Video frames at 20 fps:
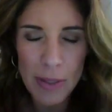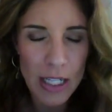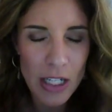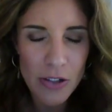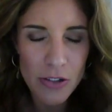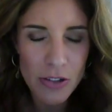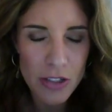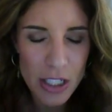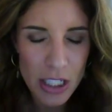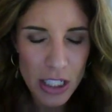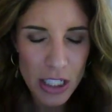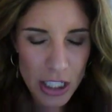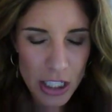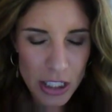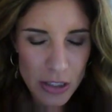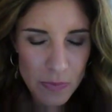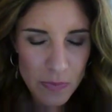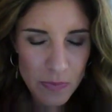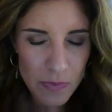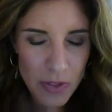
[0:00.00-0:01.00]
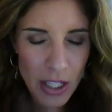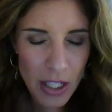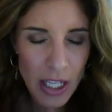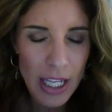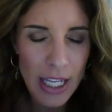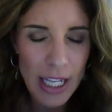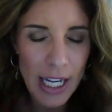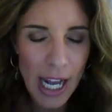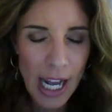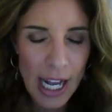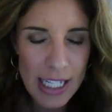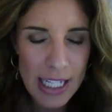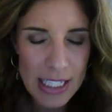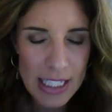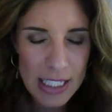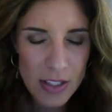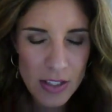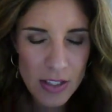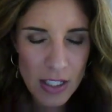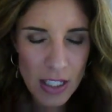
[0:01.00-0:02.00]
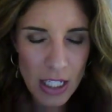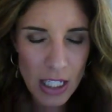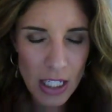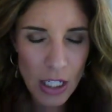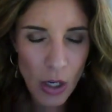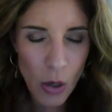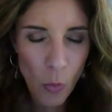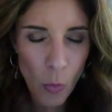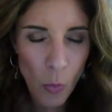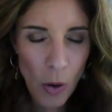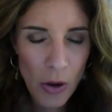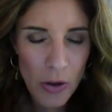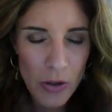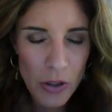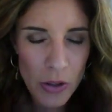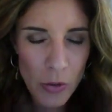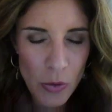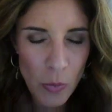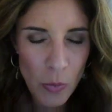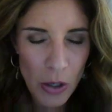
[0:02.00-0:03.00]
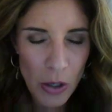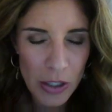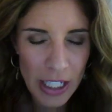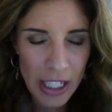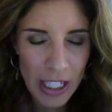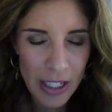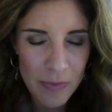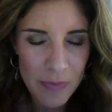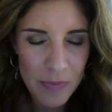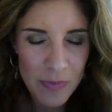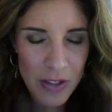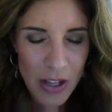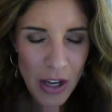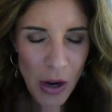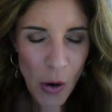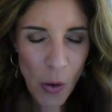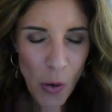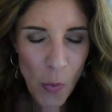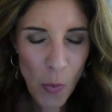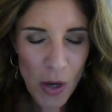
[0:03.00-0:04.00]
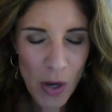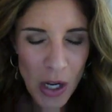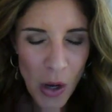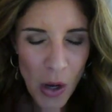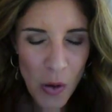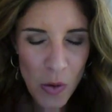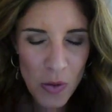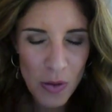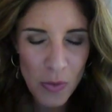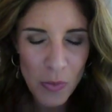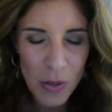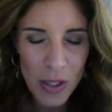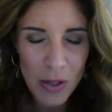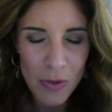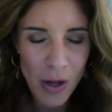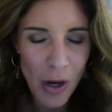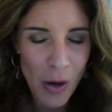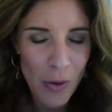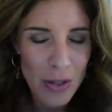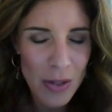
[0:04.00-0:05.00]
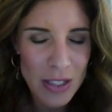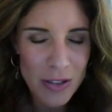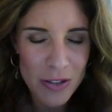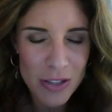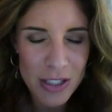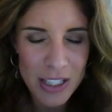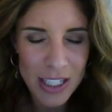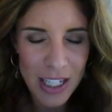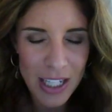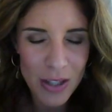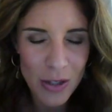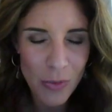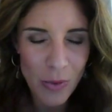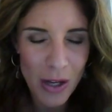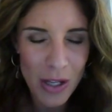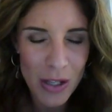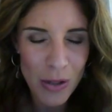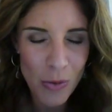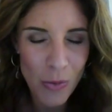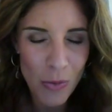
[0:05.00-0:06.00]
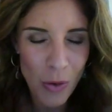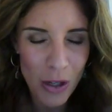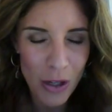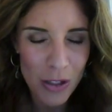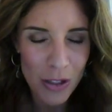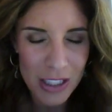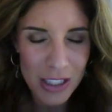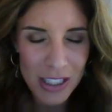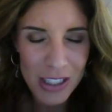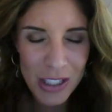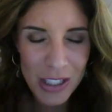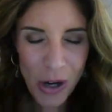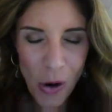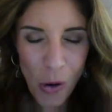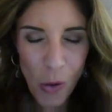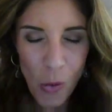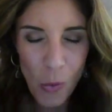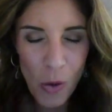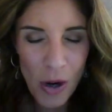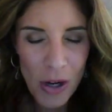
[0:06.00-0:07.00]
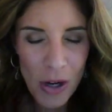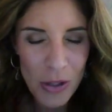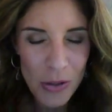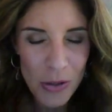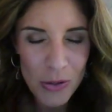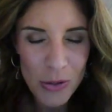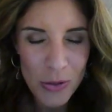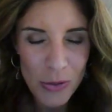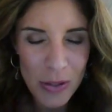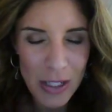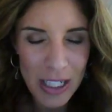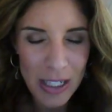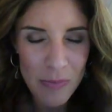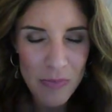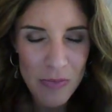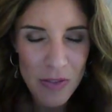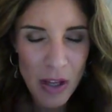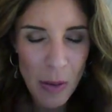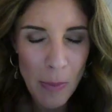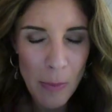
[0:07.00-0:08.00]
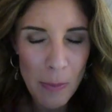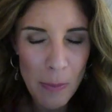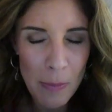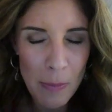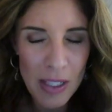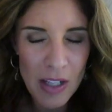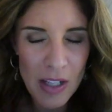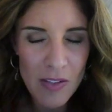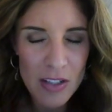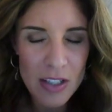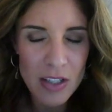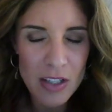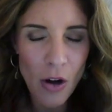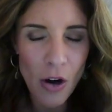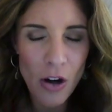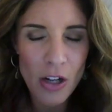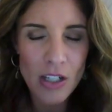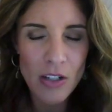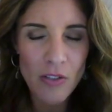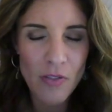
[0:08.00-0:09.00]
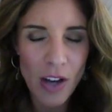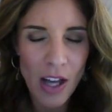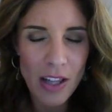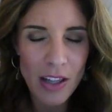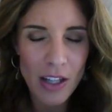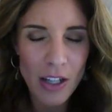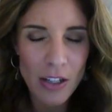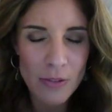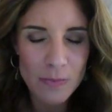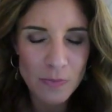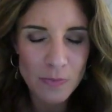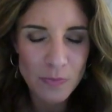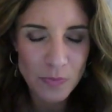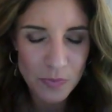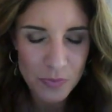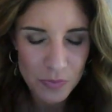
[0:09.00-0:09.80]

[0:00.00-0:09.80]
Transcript: ears to hear and eyes to see where you're working. We know that we don't always understand the way you work or what you're doing, but give us the heart to follow.